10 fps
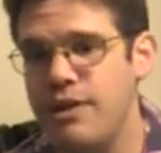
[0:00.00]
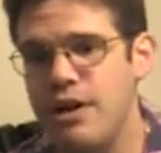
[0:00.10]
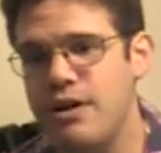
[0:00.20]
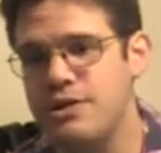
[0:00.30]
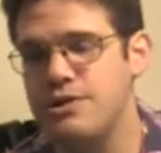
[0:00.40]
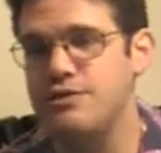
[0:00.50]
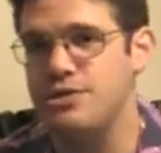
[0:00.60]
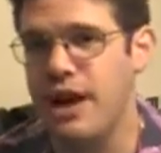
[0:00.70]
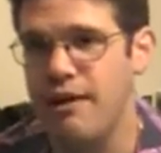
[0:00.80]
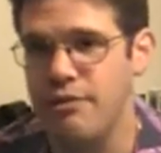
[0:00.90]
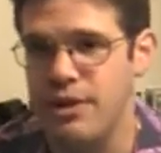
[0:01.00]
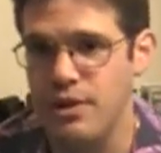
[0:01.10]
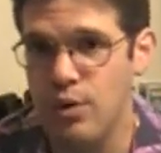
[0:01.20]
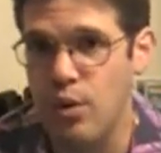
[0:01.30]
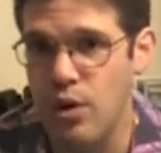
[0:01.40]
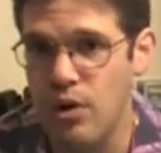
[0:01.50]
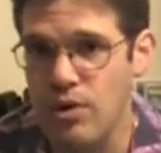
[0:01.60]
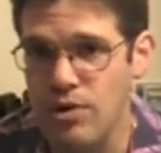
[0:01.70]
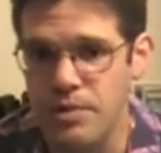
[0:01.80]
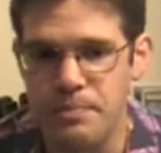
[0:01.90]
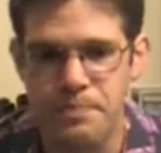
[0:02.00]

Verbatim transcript: years of traveling the world,